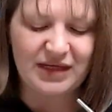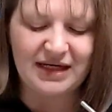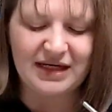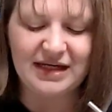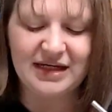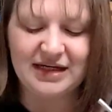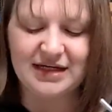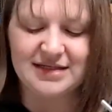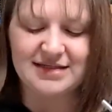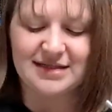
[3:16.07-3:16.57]

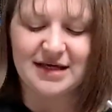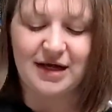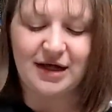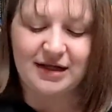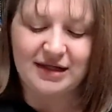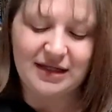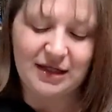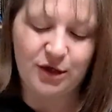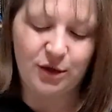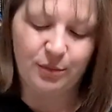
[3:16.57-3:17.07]
it is a
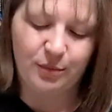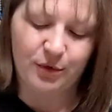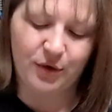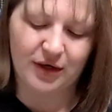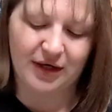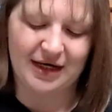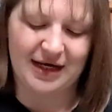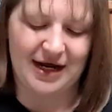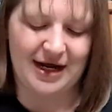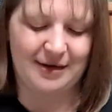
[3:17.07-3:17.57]
little
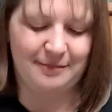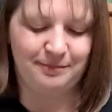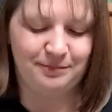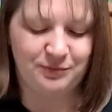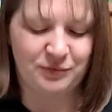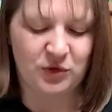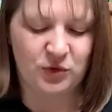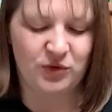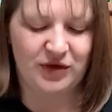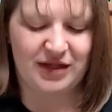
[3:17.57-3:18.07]
board game
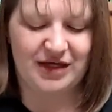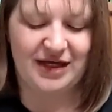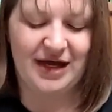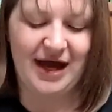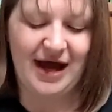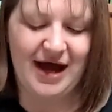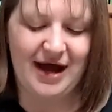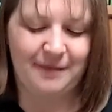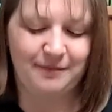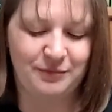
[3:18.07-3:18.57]
with a
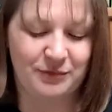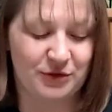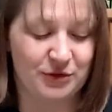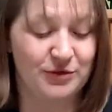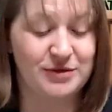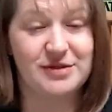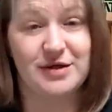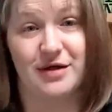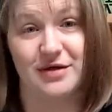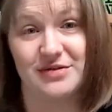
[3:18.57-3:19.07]
cat who
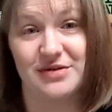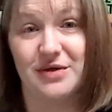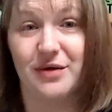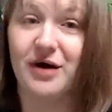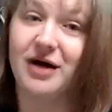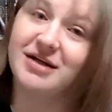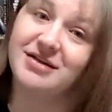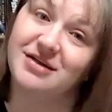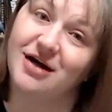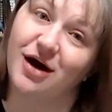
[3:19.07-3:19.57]
is also
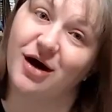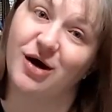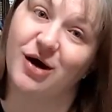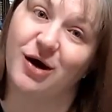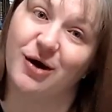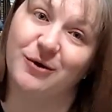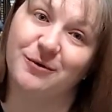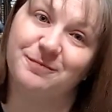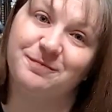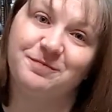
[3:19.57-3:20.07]
a
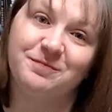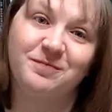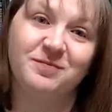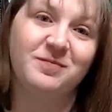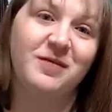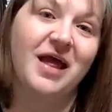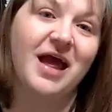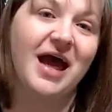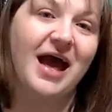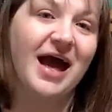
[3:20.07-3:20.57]
taco.
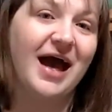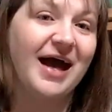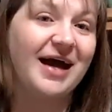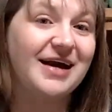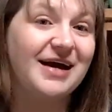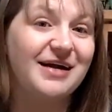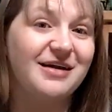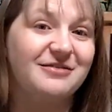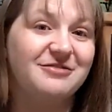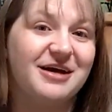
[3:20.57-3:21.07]
And
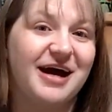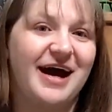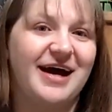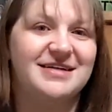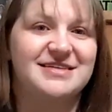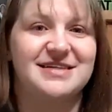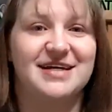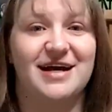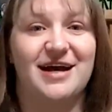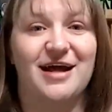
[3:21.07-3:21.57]
I love
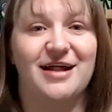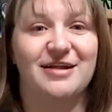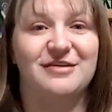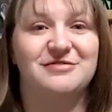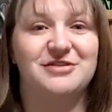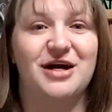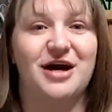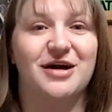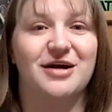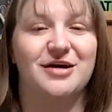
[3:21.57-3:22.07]
cats, and I love
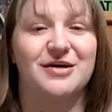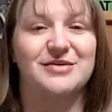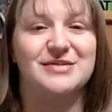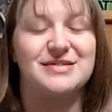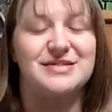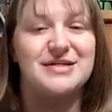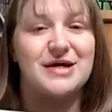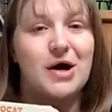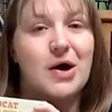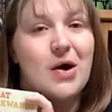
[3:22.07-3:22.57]
tacos,
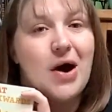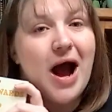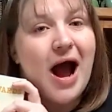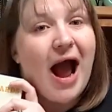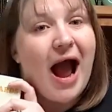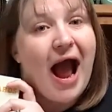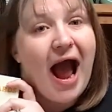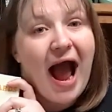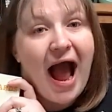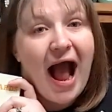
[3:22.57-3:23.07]
so...
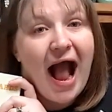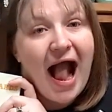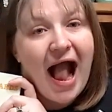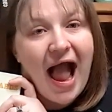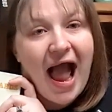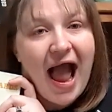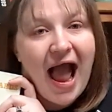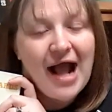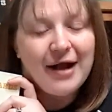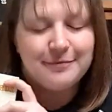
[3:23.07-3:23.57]

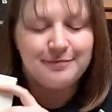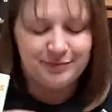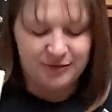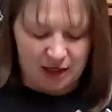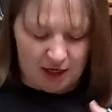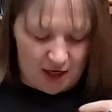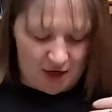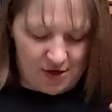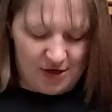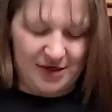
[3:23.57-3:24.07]

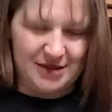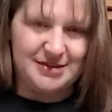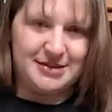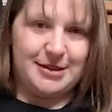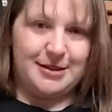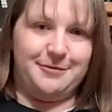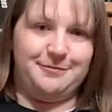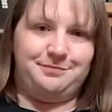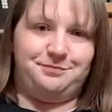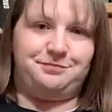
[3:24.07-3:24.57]
Oh, and
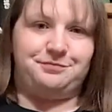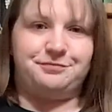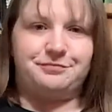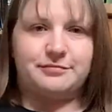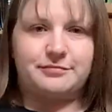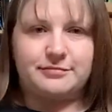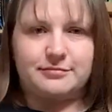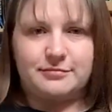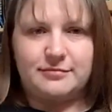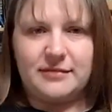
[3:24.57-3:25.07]
also,
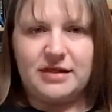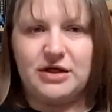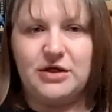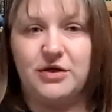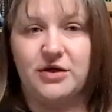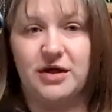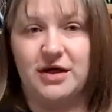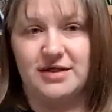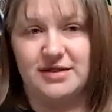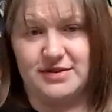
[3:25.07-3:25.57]

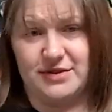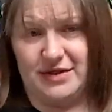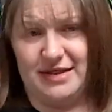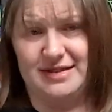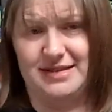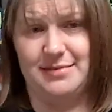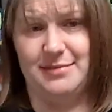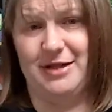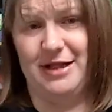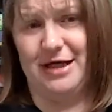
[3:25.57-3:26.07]
you can also
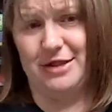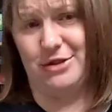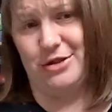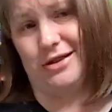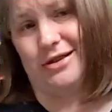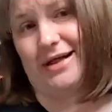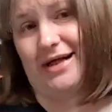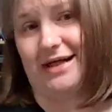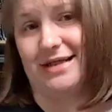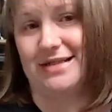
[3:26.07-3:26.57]
get some
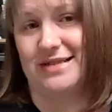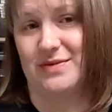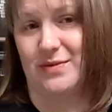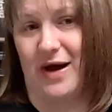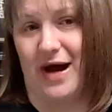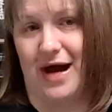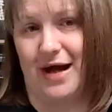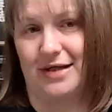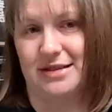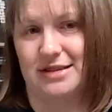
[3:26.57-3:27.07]
Electric Lady
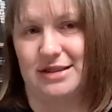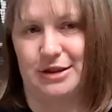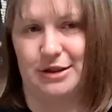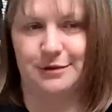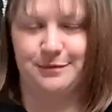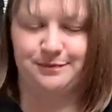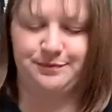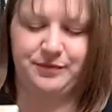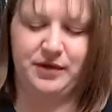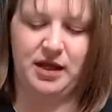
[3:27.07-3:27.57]
swag, too.